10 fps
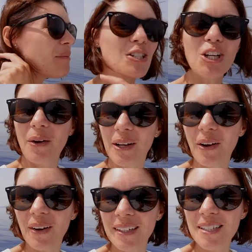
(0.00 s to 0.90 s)
had much going
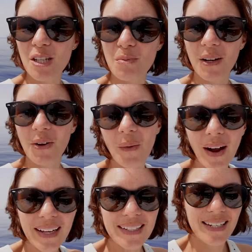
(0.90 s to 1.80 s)
on. It's just been a
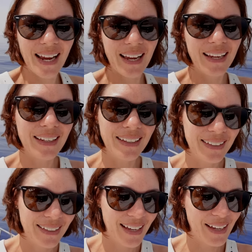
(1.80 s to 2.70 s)
quiet day,
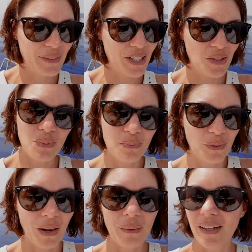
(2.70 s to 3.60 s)
which is the
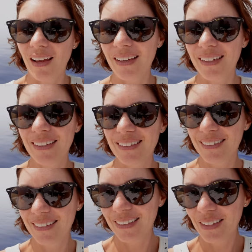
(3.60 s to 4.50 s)
way we like it.
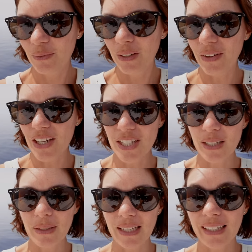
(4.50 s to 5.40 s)
We've actually been